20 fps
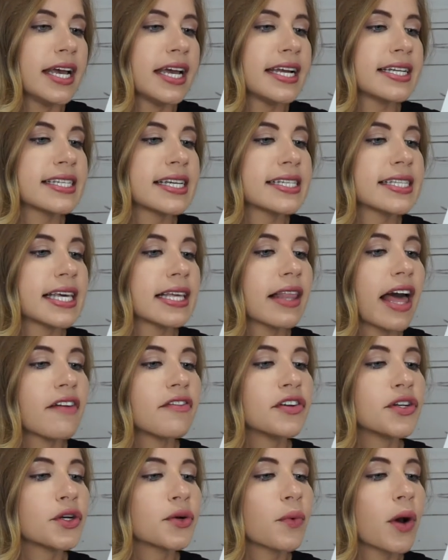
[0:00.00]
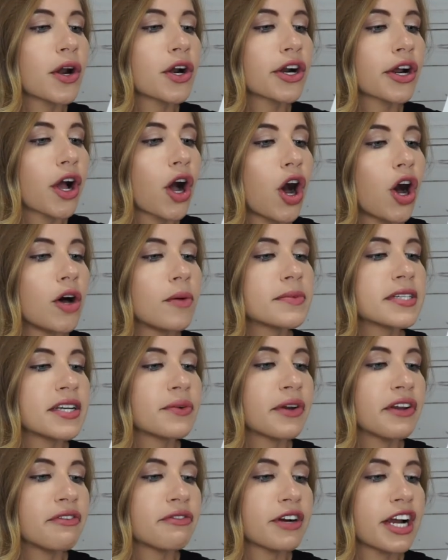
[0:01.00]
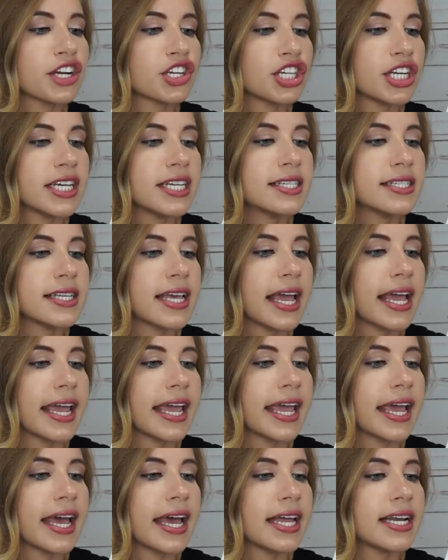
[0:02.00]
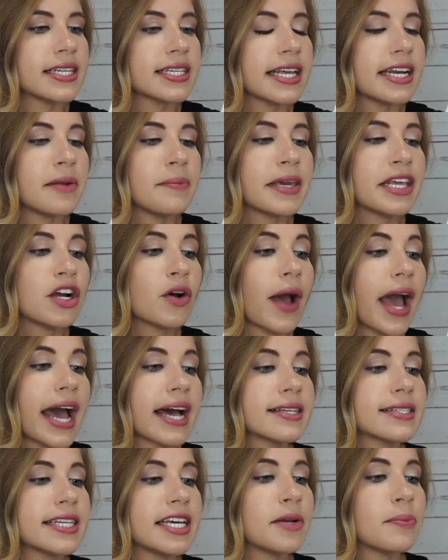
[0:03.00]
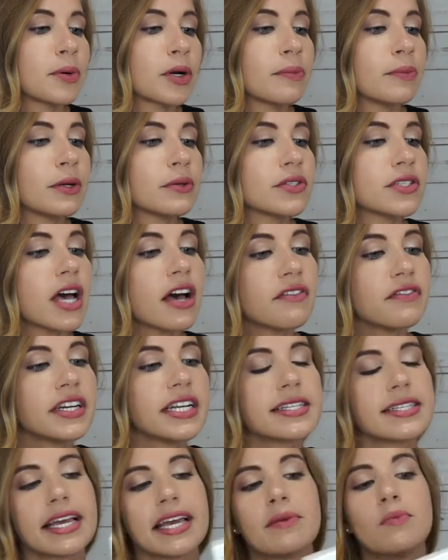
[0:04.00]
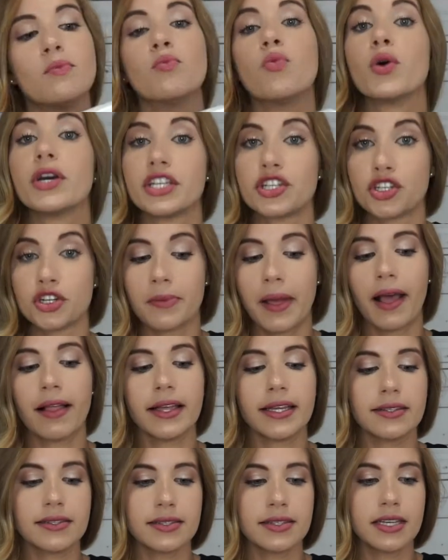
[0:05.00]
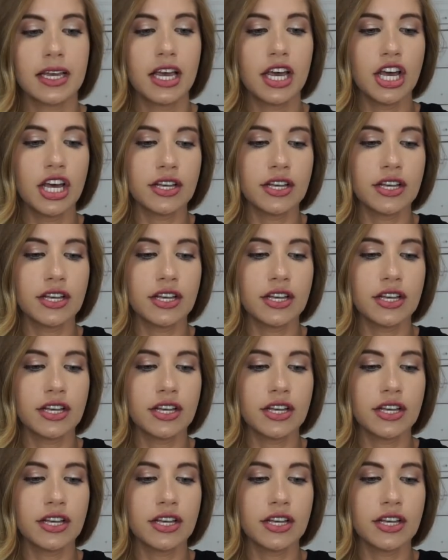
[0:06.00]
It says the lavender water calms and refreshes, and an amino acid promotes softness and moisture balance.